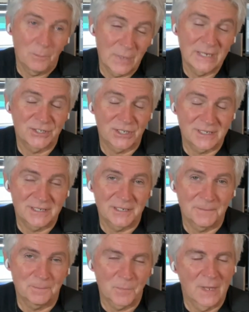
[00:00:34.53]
basic
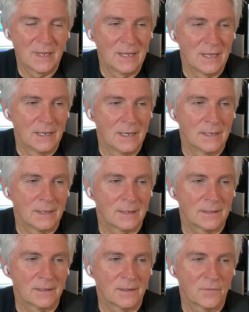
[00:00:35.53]
tip.
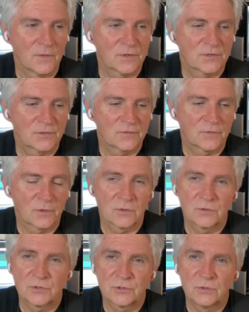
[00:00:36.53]
This is for
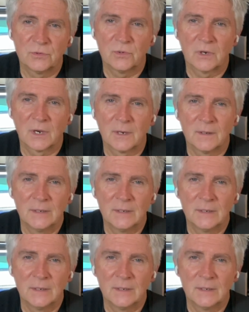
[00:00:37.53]
those who